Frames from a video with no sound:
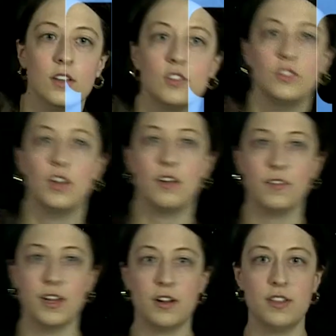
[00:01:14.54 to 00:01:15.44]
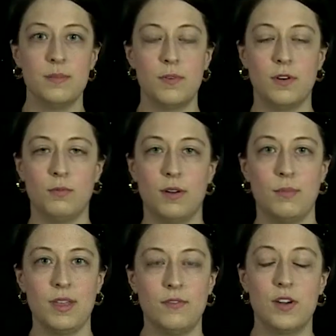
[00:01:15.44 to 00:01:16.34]
So over here on the board, what
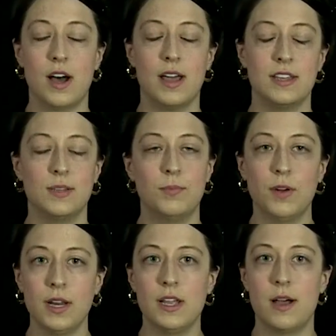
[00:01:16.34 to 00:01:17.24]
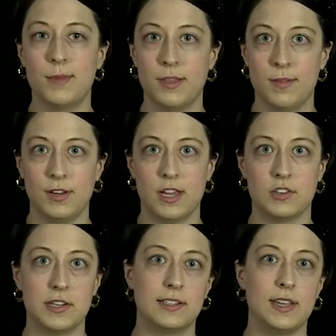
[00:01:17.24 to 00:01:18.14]
we have got is a pretty common
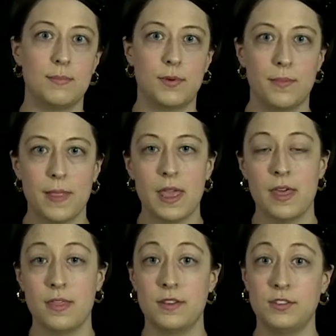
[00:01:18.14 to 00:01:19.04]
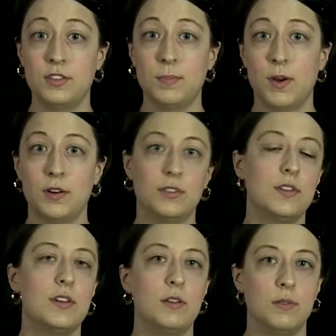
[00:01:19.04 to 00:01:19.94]
communication example. This is a
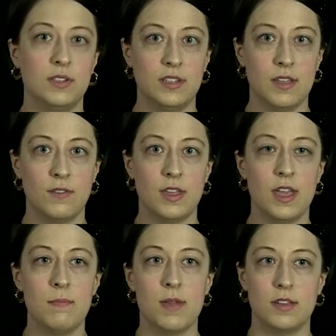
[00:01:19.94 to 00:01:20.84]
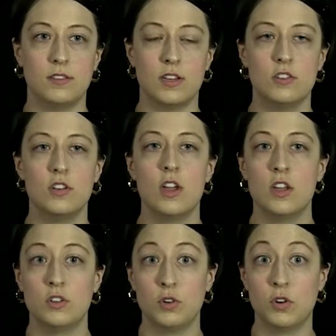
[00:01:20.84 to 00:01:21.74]
person who is giving a message
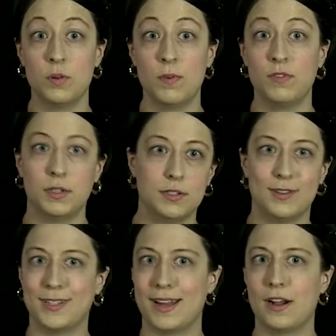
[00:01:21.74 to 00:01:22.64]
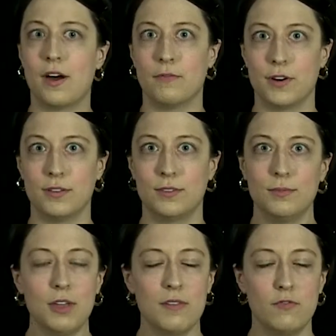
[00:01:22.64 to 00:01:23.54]
to a group of listeners at a conference.
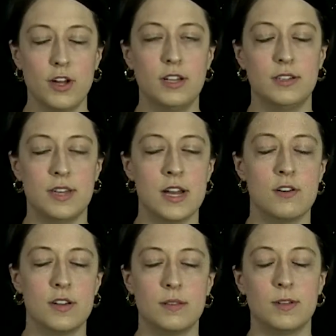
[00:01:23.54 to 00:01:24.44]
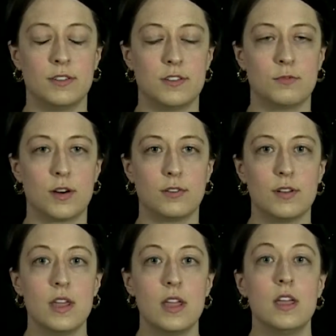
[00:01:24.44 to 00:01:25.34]
Okay, fairly standard in the business world.
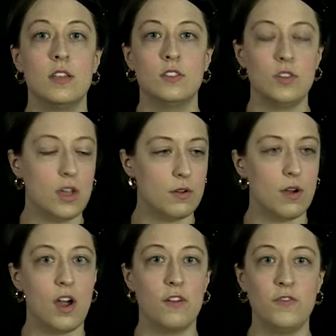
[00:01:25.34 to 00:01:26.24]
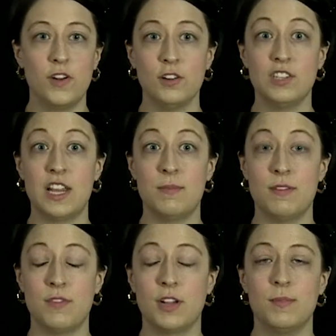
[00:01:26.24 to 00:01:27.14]
So our first element
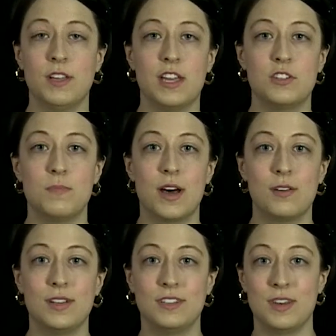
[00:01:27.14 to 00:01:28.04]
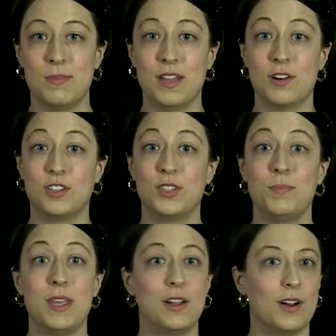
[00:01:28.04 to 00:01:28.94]
of our communication model is going to be our
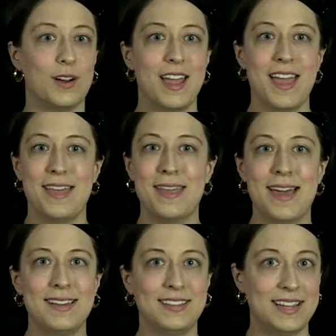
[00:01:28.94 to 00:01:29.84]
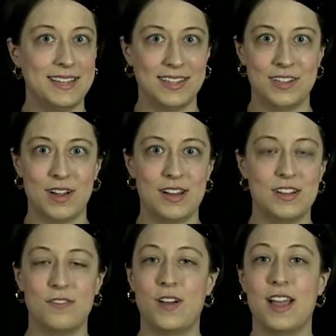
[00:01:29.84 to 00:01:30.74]
speaker, and that is easy to
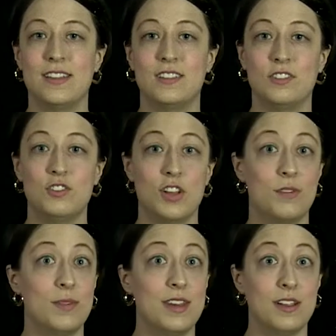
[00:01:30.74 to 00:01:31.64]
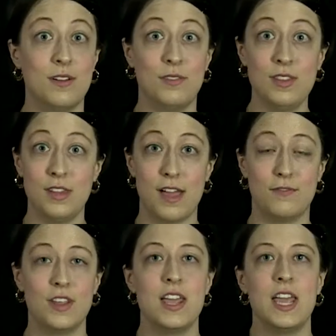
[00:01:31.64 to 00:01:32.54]
identify as this gentleman here on the
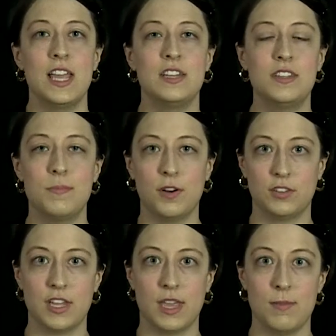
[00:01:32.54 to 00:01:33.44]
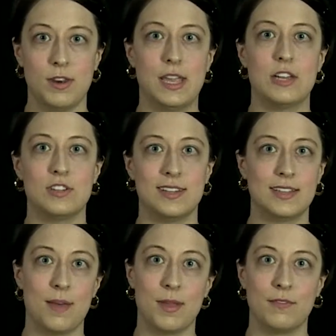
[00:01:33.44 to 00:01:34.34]
left. He's the person that communication is
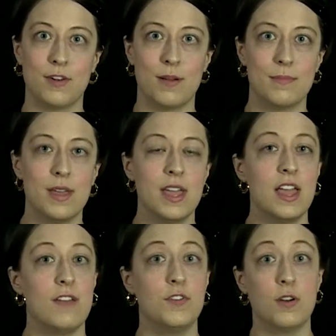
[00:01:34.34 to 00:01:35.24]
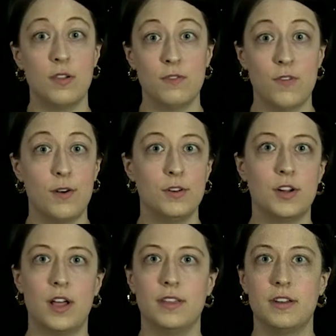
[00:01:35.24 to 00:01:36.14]
coming from. If you're on the phone, you're
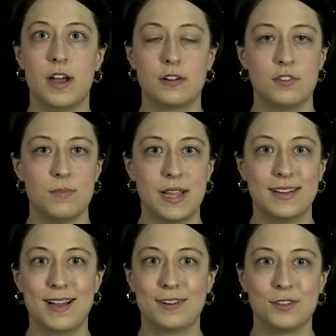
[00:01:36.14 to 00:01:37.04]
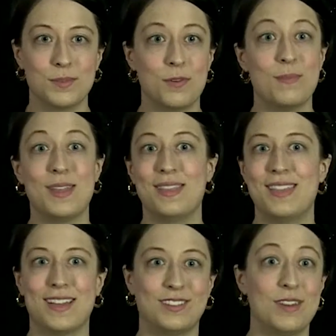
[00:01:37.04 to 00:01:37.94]
calling the doctor to make a doctor's appointment,
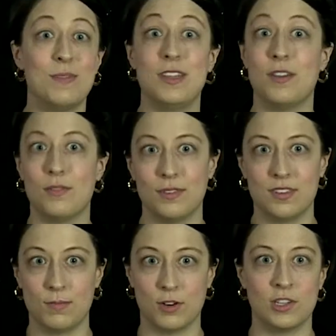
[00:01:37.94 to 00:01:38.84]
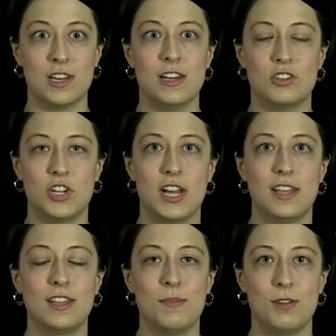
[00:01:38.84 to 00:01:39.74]
that's going to be you. It's the person initiating
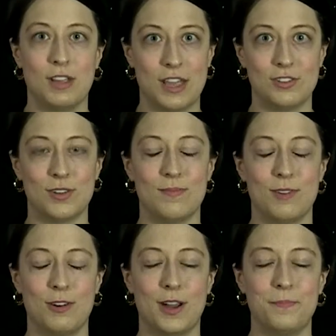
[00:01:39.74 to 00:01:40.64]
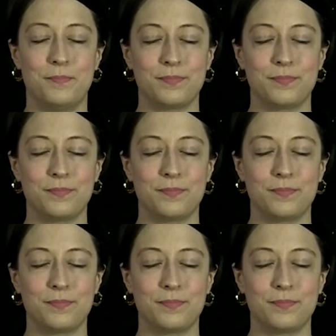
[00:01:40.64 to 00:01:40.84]
the communication, all right?